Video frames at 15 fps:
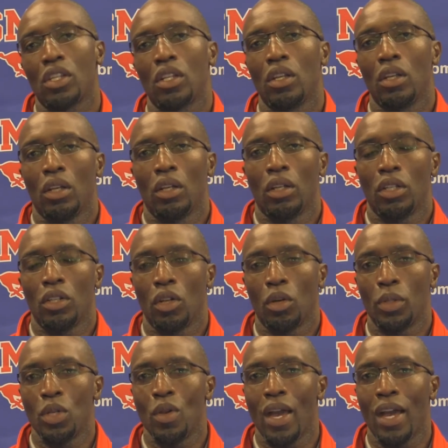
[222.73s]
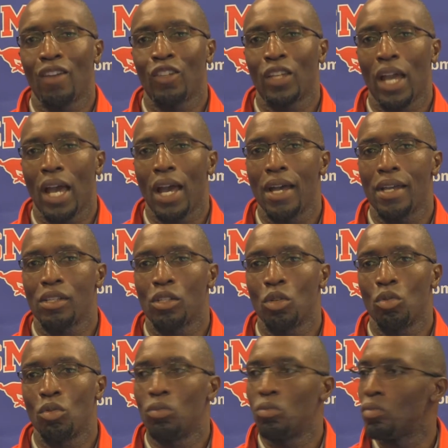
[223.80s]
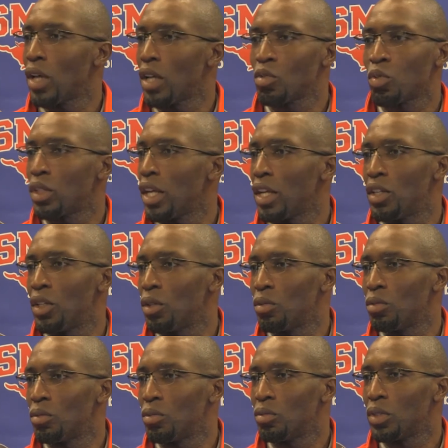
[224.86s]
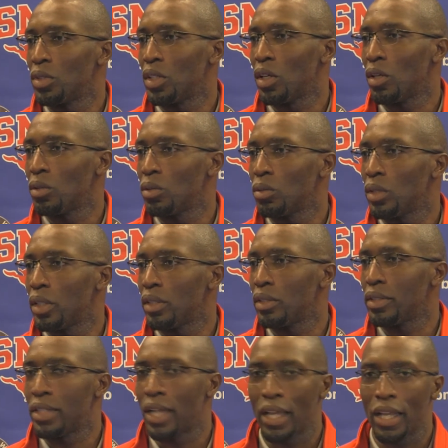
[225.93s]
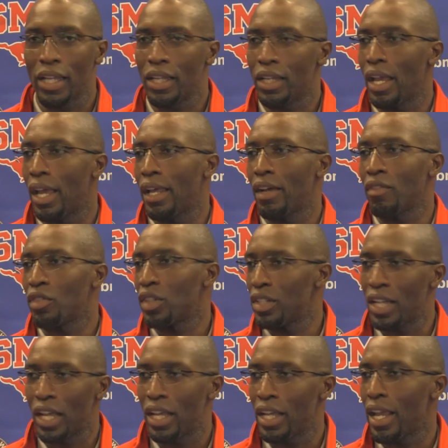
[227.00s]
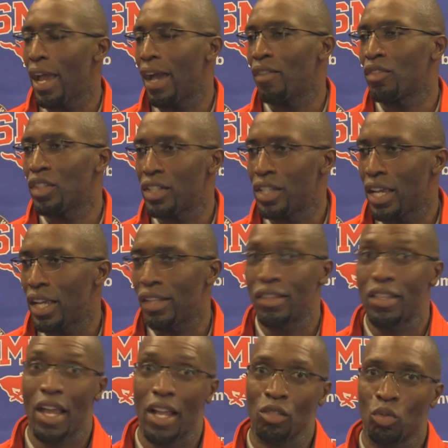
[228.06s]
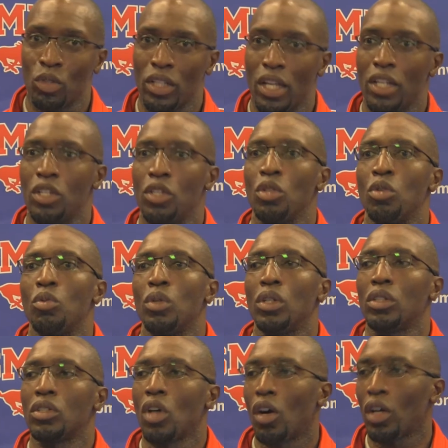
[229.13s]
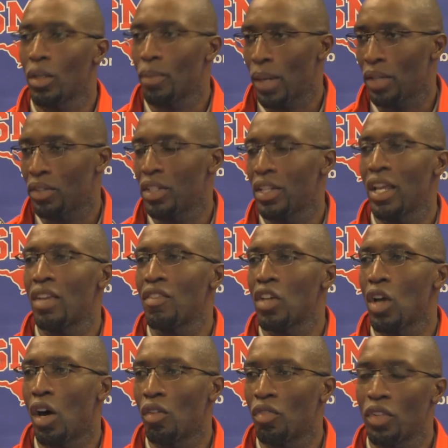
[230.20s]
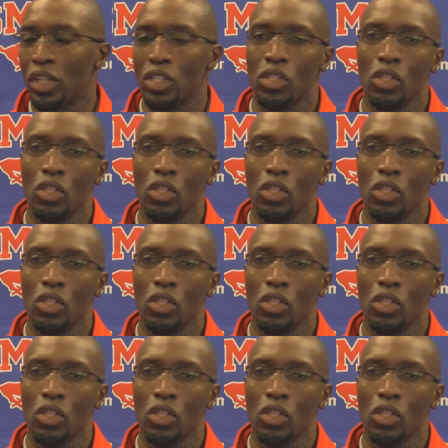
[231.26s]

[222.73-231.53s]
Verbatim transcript: And, you know, when you have guys who, that's what they do, you know, day after day after day, that's what they do, talking about the Navy offense.